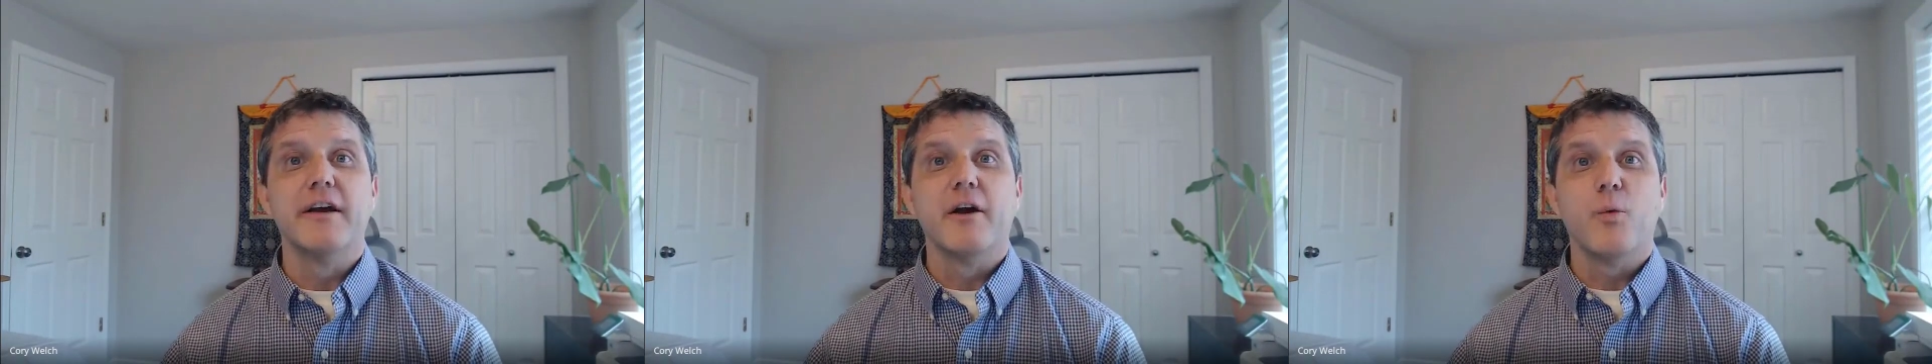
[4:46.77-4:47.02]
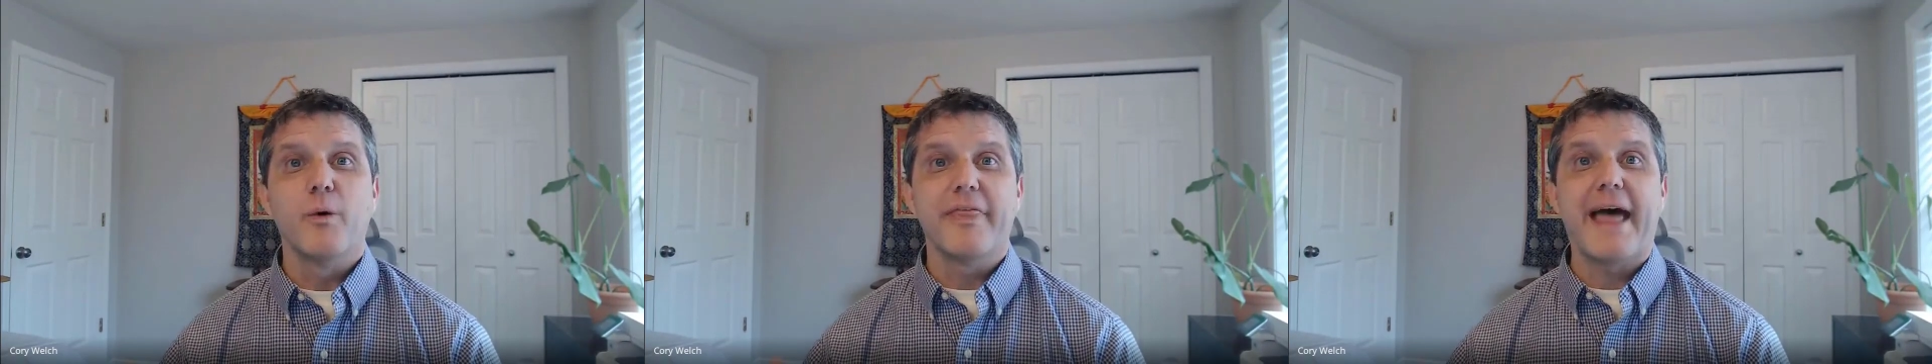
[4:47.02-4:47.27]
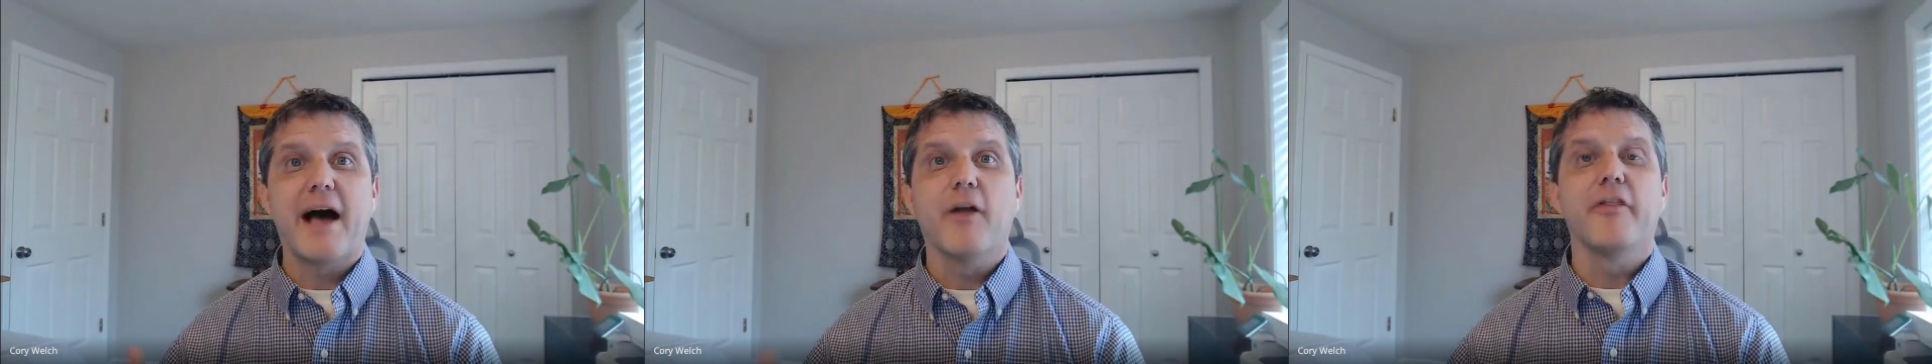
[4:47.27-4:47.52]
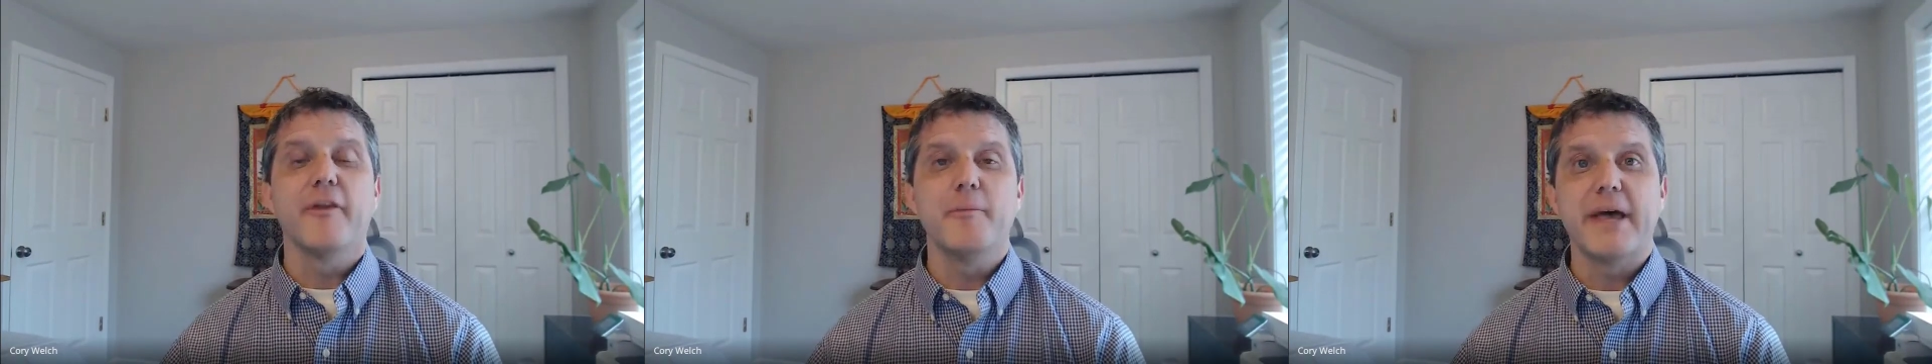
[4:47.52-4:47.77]

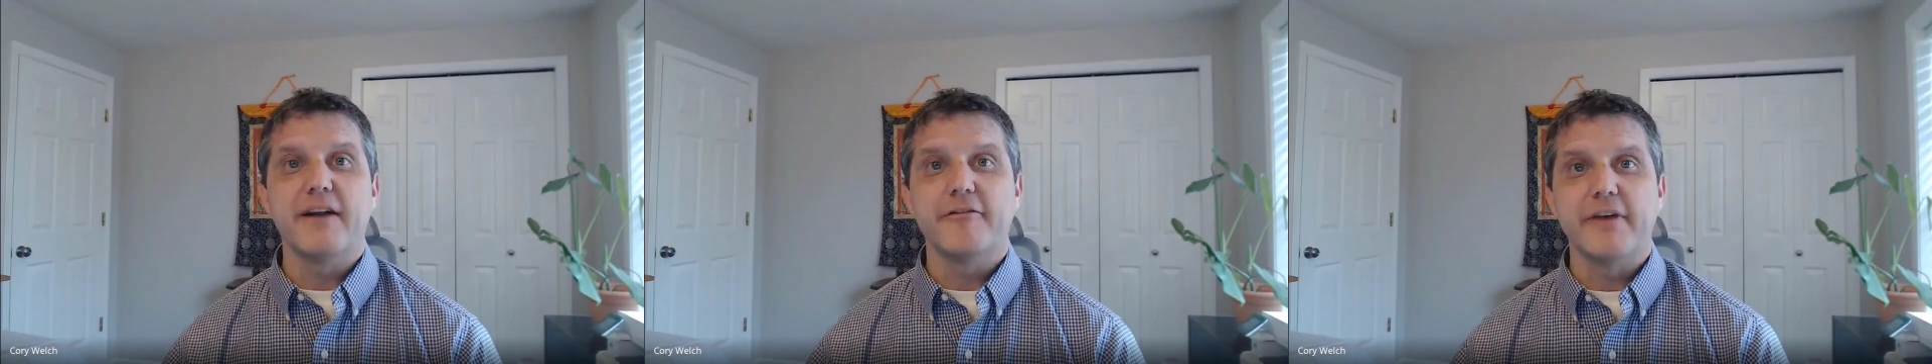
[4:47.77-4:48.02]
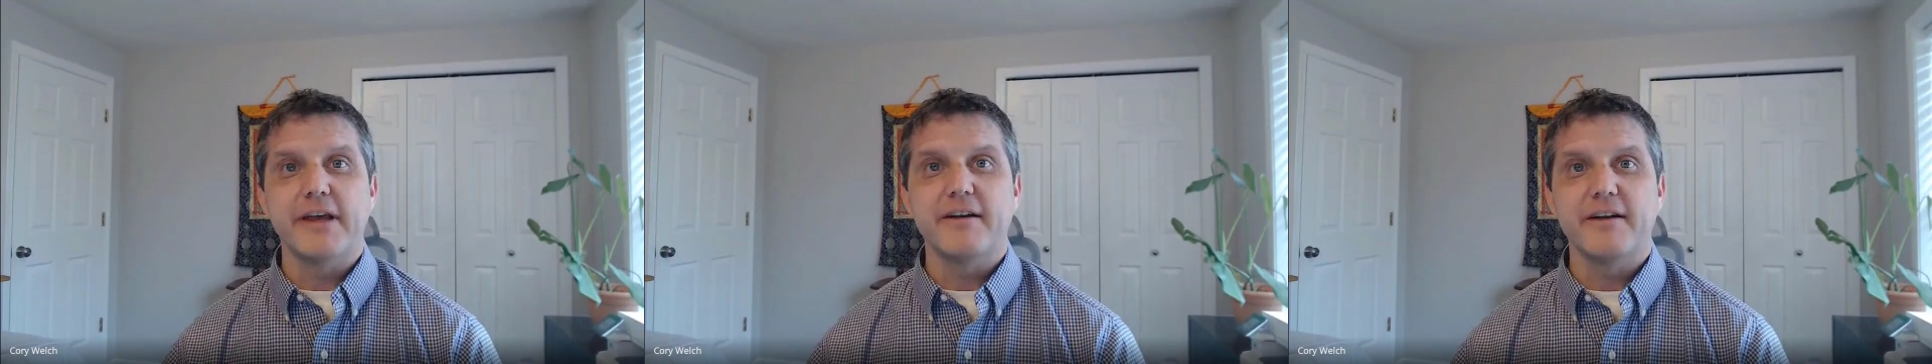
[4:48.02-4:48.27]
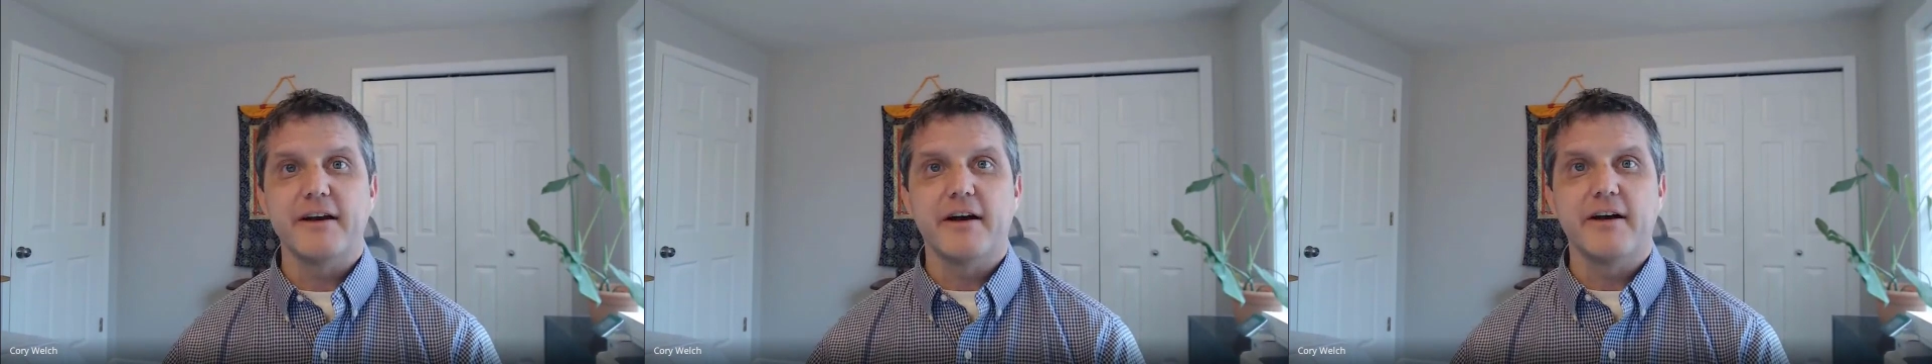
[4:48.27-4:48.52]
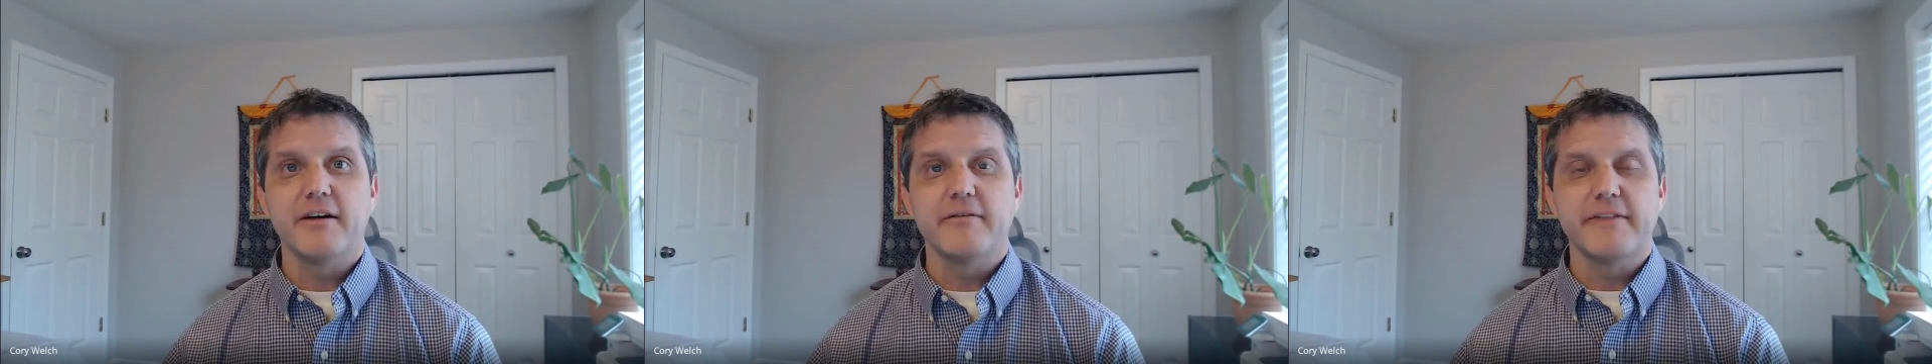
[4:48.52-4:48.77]
without the benefit of